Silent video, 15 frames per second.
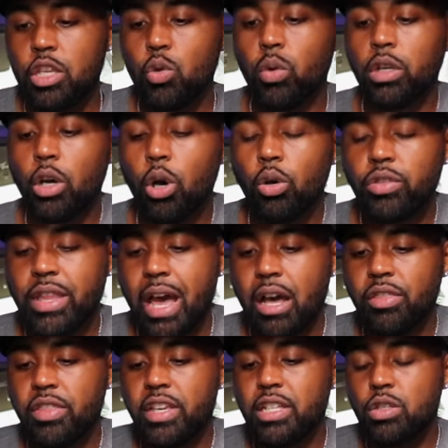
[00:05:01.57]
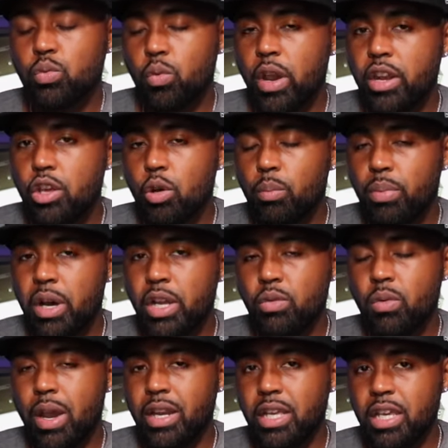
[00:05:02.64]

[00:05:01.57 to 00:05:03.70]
you want to hold down this radio button right